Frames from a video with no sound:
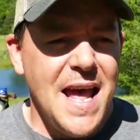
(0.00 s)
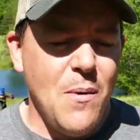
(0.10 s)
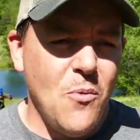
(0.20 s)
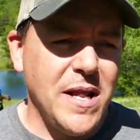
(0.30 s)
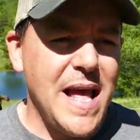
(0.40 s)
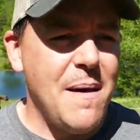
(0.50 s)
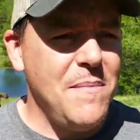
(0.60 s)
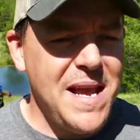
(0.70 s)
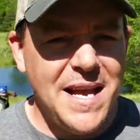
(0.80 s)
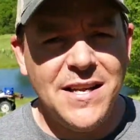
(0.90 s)
and what that
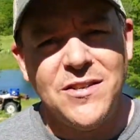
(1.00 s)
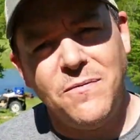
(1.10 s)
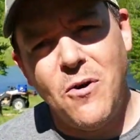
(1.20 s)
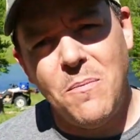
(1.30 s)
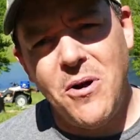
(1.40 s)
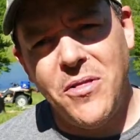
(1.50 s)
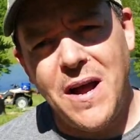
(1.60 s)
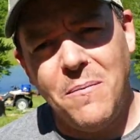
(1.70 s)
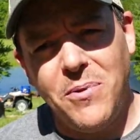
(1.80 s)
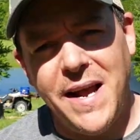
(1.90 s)
means for both
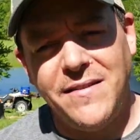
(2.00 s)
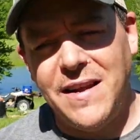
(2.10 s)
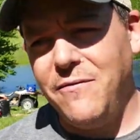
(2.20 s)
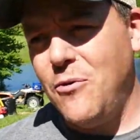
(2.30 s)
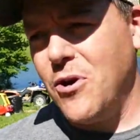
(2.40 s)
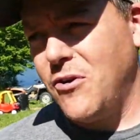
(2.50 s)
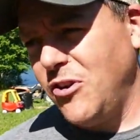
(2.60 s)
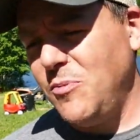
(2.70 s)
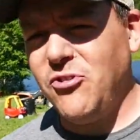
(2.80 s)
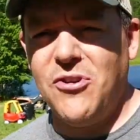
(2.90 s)
our planting for
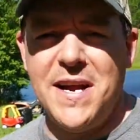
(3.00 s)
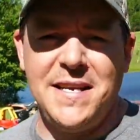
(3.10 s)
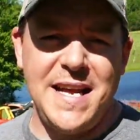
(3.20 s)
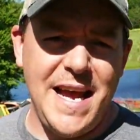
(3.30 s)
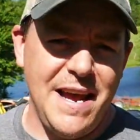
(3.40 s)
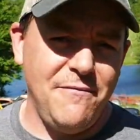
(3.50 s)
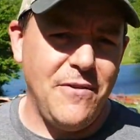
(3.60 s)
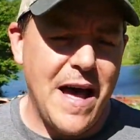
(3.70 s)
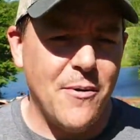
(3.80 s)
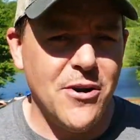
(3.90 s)
Christmas trees and
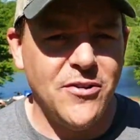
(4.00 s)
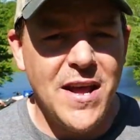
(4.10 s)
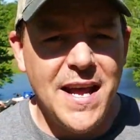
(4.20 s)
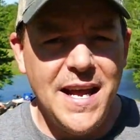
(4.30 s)
flowers